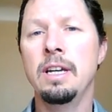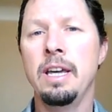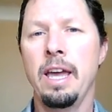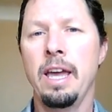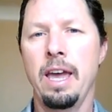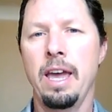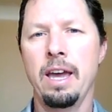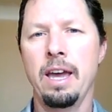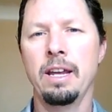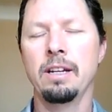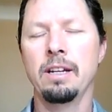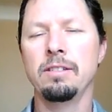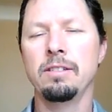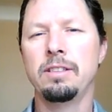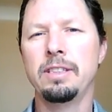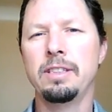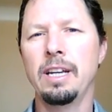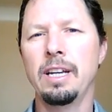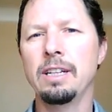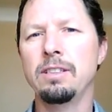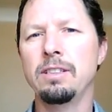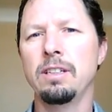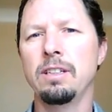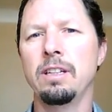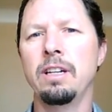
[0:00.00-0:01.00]
And it
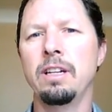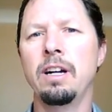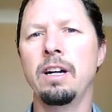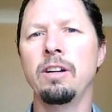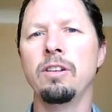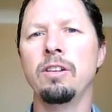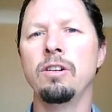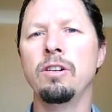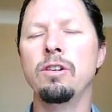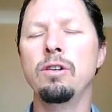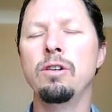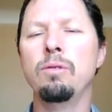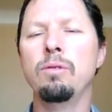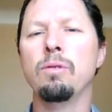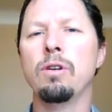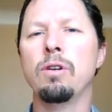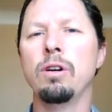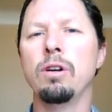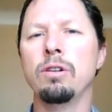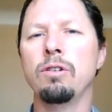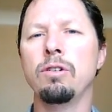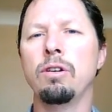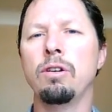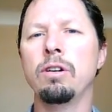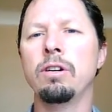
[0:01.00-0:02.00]
says in there, the New
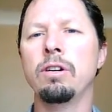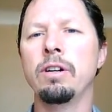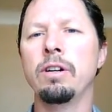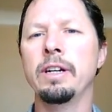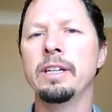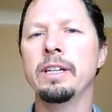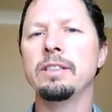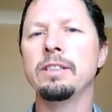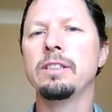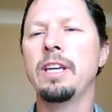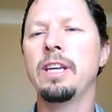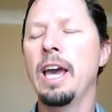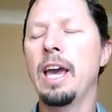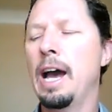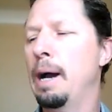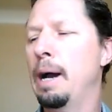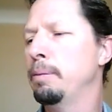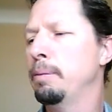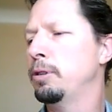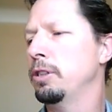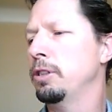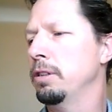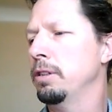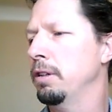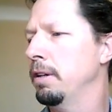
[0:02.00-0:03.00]
World Order is
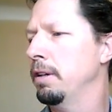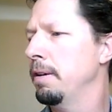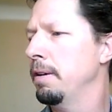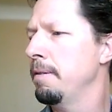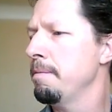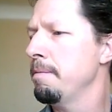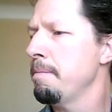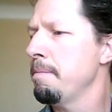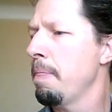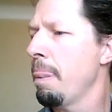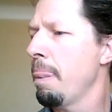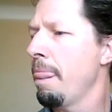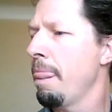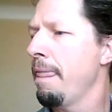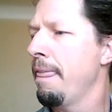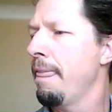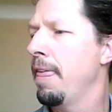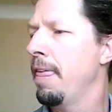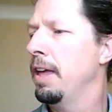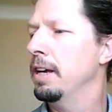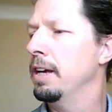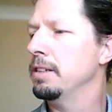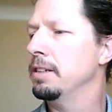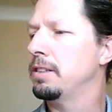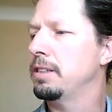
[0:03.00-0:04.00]
captured.
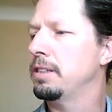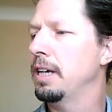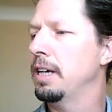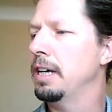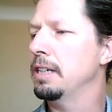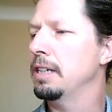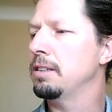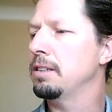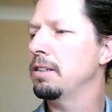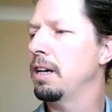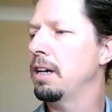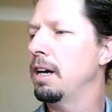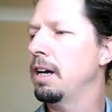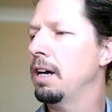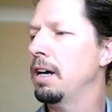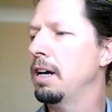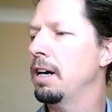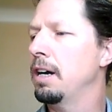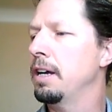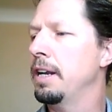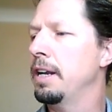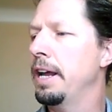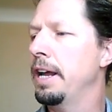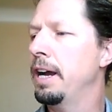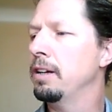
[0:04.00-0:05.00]
It says, uh,
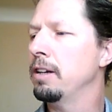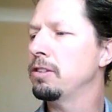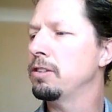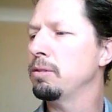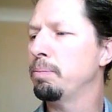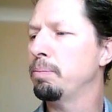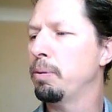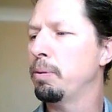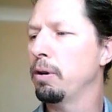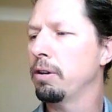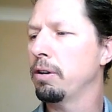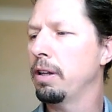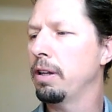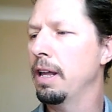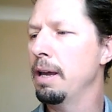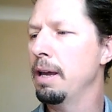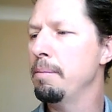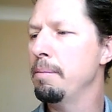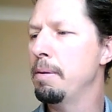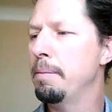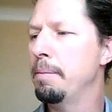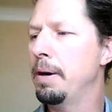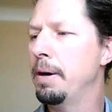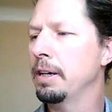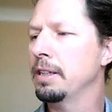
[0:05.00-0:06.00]
Announce and proclaim
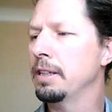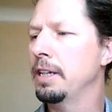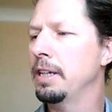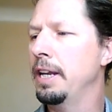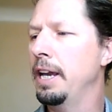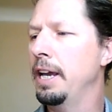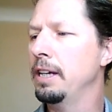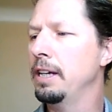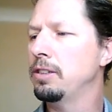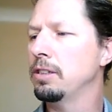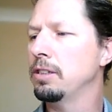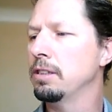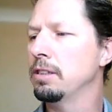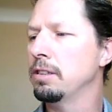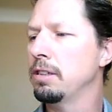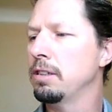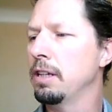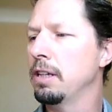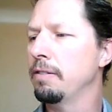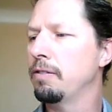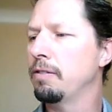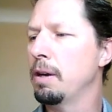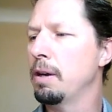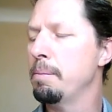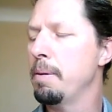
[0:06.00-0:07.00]
among the nations,
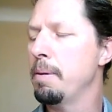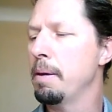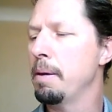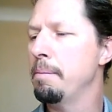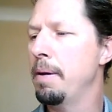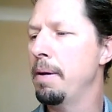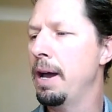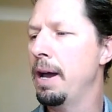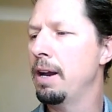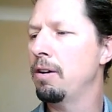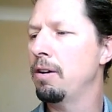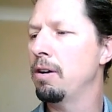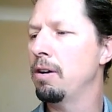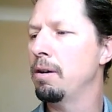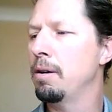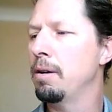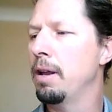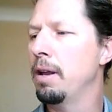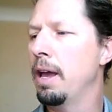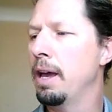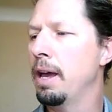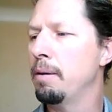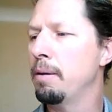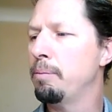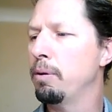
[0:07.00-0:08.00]
lift up a banner
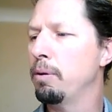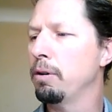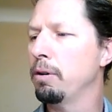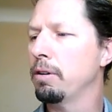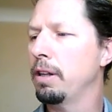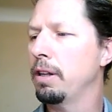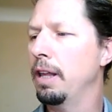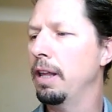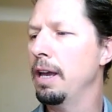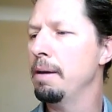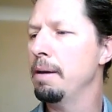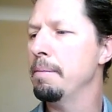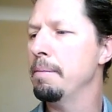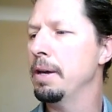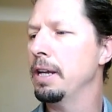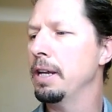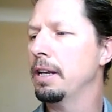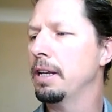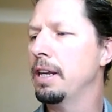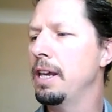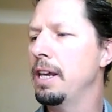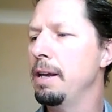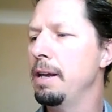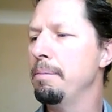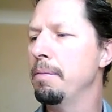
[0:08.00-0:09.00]
and proclaim it,
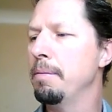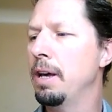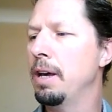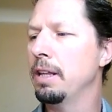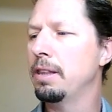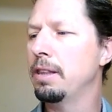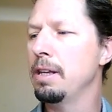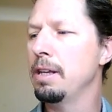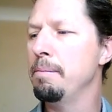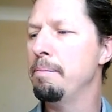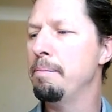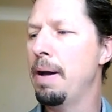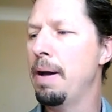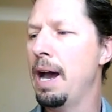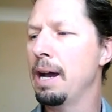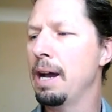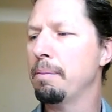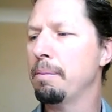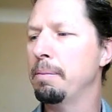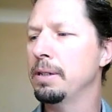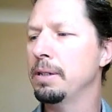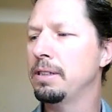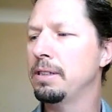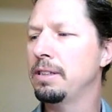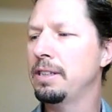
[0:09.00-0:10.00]
keep nothing back
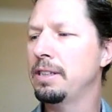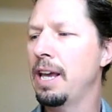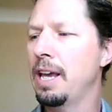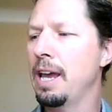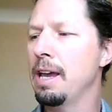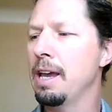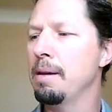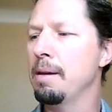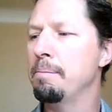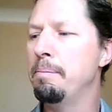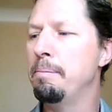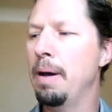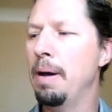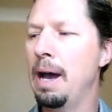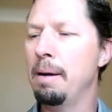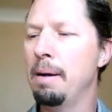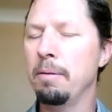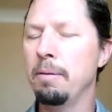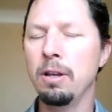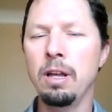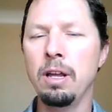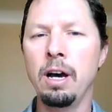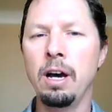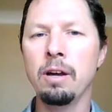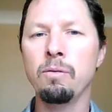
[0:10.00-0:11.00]
but say,
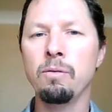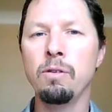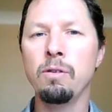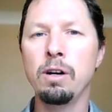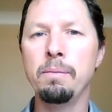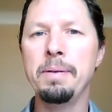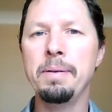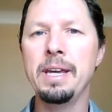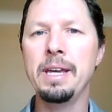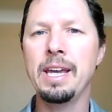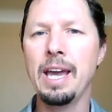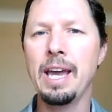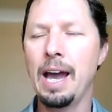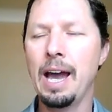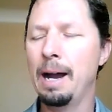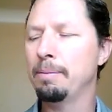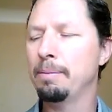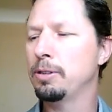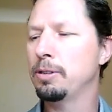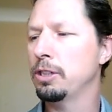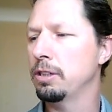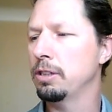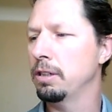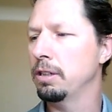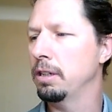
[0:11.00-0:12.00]
Babylon will be
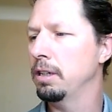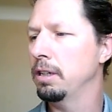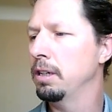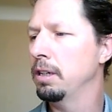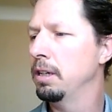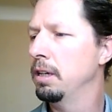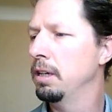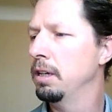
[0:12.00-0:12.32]
captured.